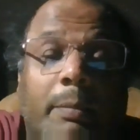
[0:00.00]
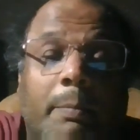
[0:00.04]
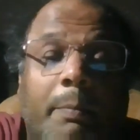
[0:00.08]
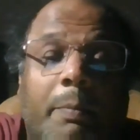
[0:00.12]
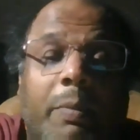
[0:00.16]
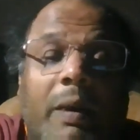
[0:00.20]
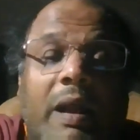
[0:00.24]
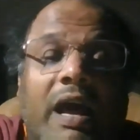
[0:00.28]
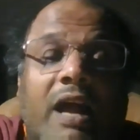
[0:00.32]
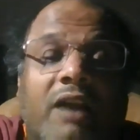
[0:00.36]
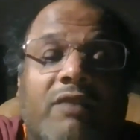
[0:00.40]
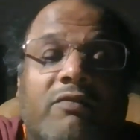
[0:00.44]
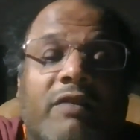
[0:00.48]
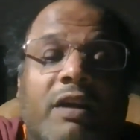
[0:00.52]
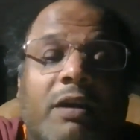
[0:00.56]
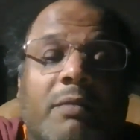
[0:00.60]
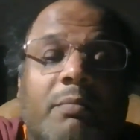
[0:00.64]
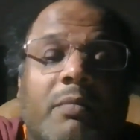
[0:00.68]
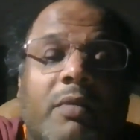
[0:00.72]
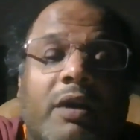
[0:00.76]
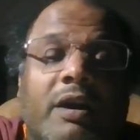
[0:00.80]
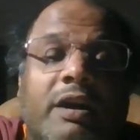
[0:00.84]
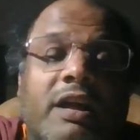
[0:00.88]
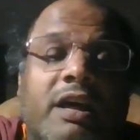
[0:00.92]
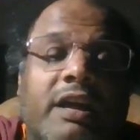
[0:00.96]
plan one
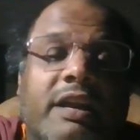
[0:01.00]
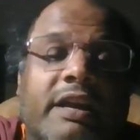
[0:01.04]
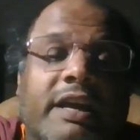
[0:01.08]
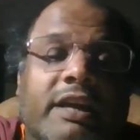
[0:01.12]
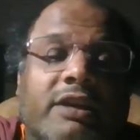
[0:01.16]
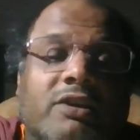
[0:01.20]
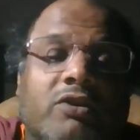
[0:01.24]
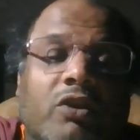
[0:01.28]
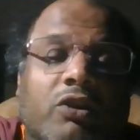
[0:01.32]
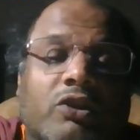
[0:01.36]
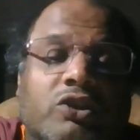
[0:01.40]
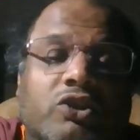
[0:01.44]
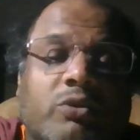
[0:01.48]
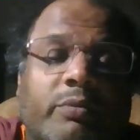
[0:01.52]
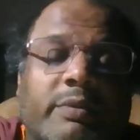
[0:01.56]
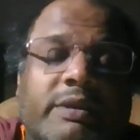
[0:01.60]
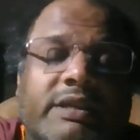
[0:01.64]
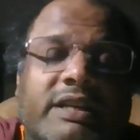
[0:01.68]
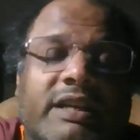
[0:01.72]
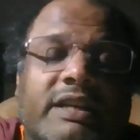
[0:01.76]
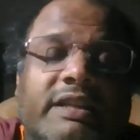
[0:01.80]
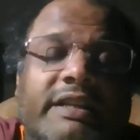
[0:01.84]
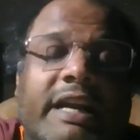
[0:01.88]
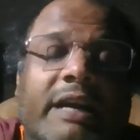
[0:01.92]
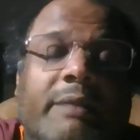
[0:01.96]
murder case also
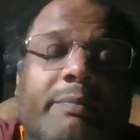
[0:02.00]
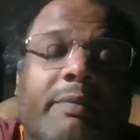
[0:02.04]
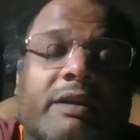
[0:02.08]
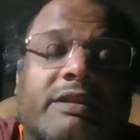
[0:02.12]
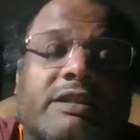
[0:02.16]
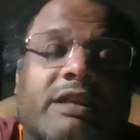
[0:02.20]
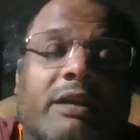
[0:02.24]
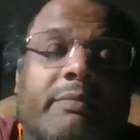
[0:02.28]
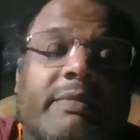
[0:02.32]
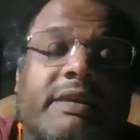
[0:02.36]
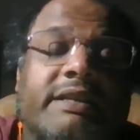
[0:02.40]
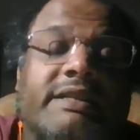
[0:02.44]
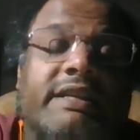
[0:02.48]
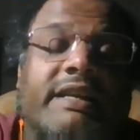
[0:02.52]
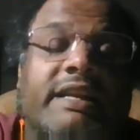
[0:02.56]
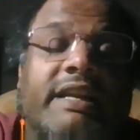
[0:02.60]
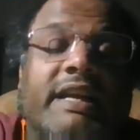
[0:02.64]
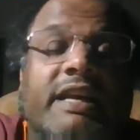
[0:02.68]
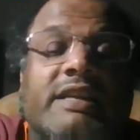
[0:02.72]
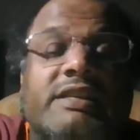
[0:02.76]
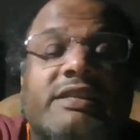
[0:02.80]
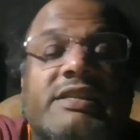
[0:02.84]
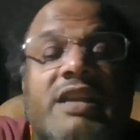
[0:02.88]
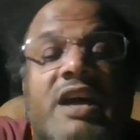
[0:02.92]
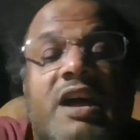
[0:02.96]
basically. That person basically
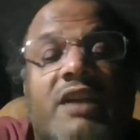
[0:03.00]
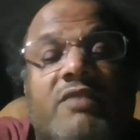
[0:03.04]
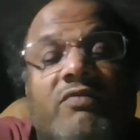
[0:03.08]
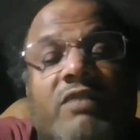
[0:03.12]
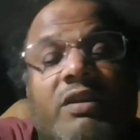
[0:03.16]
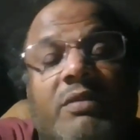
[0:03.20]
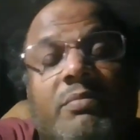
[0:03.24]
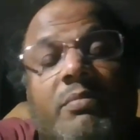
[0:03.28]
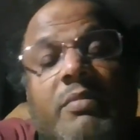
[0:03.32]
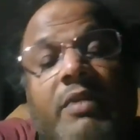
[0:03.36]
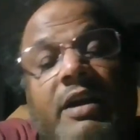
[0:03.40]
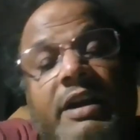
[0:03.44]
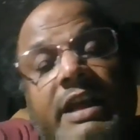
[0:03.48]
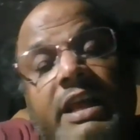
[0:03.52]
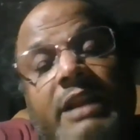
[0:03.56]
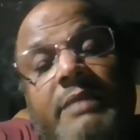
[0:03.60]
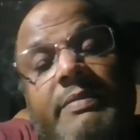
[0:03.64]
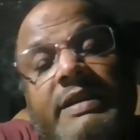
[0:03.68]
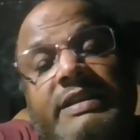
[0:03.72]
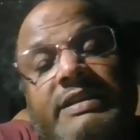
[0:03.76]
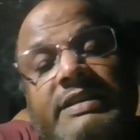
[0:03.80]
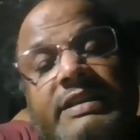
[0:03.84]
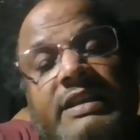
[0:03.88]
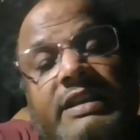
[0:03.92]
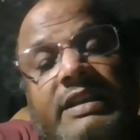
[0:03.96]
has done one murder
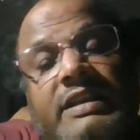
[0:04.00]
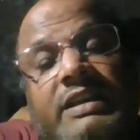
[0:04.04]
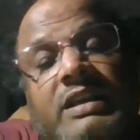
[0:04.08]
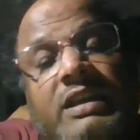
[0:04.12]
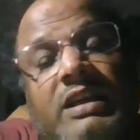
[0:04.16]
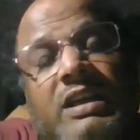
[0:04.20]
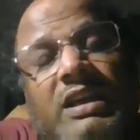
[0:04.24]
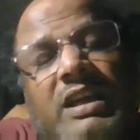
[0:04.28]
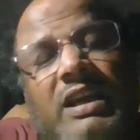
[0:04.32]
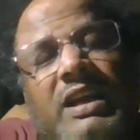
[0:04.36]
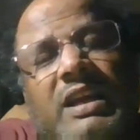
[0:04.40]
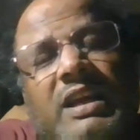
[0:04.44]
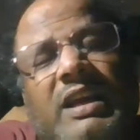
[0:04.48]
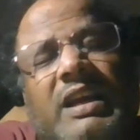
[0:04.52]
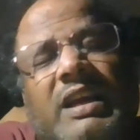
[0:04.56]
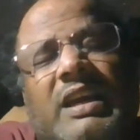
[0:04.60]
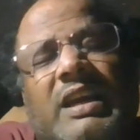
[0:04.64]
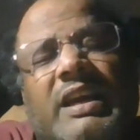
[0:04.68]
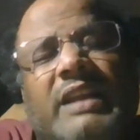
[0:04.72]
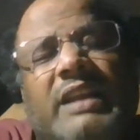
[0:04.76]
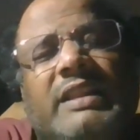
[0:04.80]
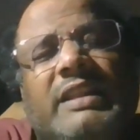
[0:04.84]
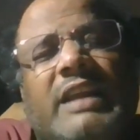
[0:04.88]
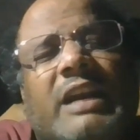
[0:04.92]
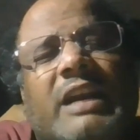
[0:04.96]
basically.
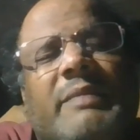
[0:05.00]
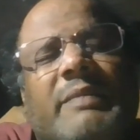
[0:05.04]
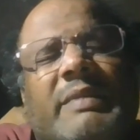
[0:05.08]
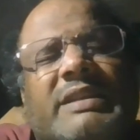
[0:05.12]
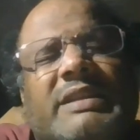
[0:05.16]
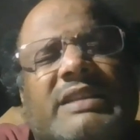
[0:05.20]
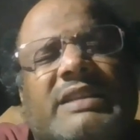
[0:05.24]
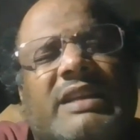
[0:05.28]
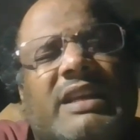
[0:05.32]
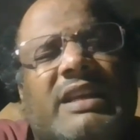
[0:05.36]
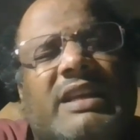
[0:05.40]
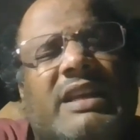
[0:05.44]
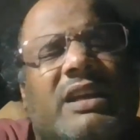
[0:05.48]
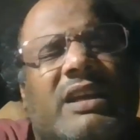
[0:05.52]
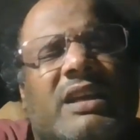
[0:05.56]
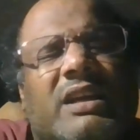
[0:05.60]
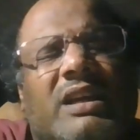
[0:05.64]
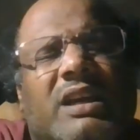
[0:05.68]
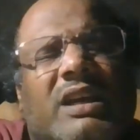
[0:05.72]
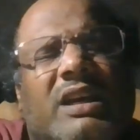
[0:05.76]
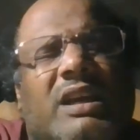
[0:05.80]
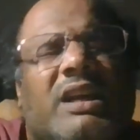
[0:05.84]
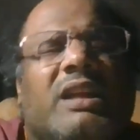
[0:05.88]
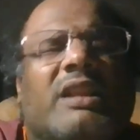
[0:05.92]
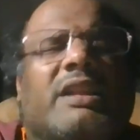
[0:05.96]
In that basically
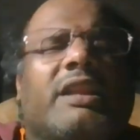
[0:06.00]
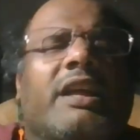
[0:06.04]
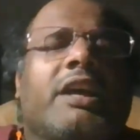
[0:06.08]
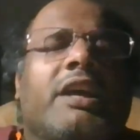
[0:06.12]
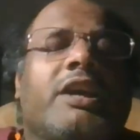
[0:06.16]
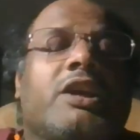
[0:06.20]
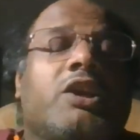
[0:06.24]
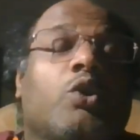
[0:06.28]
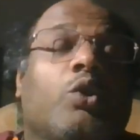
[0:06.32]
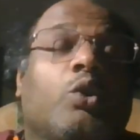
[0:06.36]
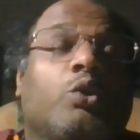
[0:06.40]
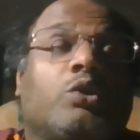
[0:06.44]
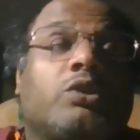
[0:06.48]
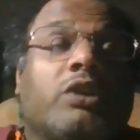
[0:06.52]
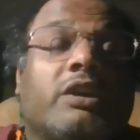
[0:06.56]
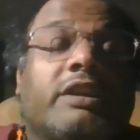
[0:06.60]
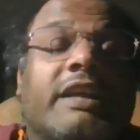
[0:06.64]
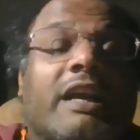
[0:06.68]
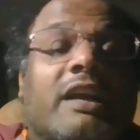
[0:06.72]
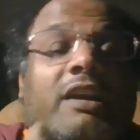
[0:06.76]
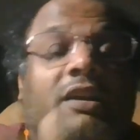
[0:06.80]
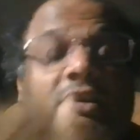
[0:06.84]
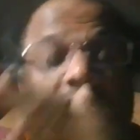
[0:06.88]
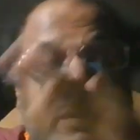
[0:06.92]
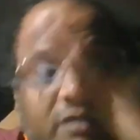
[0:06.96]
they used that